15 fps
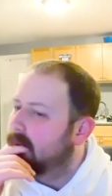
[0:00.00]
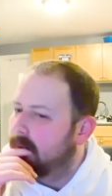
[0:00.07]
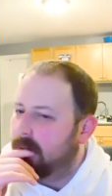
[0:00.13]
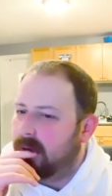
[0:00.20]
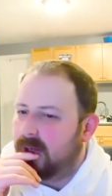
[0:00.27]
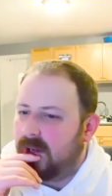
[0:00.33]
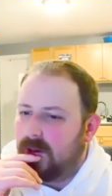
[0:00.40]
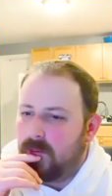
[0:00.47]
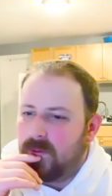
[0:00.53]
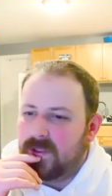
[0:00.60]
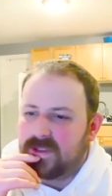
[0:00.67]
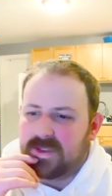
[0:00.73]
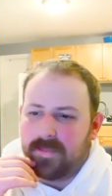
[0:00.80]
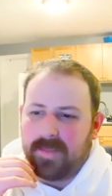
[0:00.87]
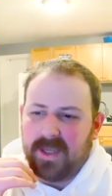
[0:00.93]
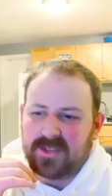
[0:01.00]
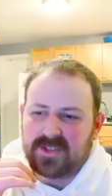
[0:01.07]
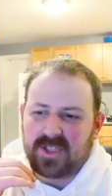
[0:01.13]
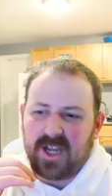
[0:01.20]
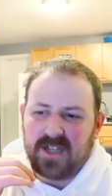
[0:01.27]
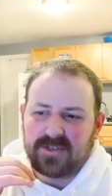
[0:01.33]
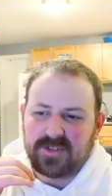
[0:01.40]
Here we go. What is the
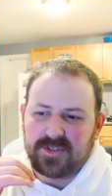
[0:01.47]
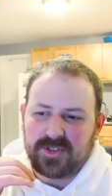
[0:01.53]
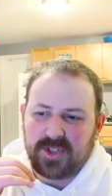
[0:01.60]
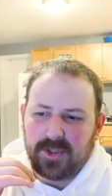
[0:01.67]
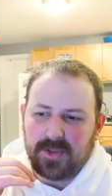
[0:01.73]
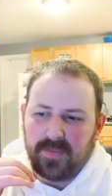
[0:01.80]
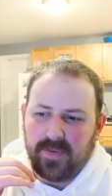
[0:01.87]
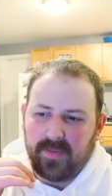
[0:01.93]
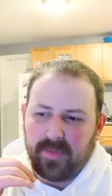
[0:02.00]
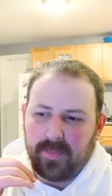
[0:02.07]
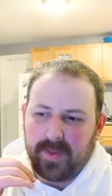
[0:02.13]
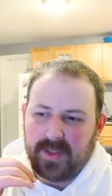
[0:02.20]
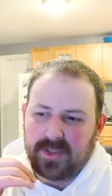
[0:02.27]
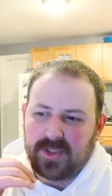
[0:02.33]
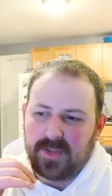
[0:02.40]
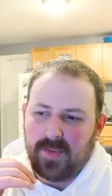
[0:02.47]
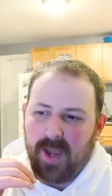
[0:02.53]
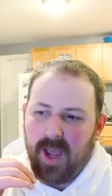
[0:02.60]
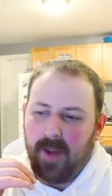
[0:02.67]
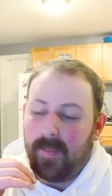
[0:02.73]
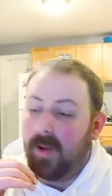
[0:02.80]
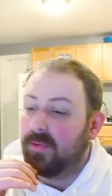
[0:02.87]
best concert show you've ever been to?
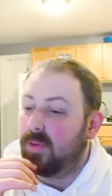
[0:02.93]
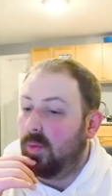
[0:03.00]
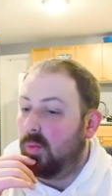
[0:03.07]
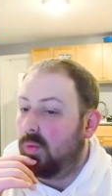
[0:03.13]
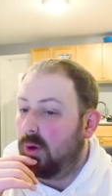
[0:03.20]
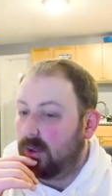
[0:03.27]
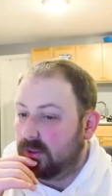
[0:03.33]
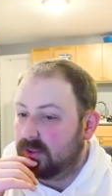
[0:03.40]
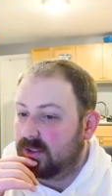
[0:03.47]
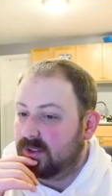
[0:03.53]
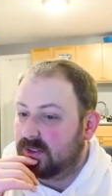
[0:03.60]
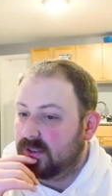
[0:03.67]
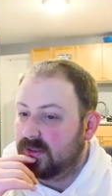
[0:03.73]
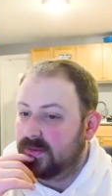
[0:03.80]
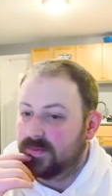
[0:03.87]
How about the worst?